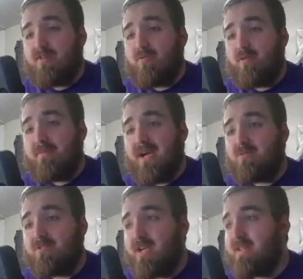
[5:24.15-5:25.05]
quarterback,
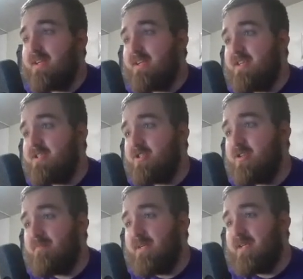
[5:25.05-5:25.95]
which I think he
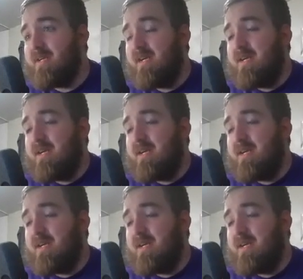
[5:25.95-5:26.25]
should be,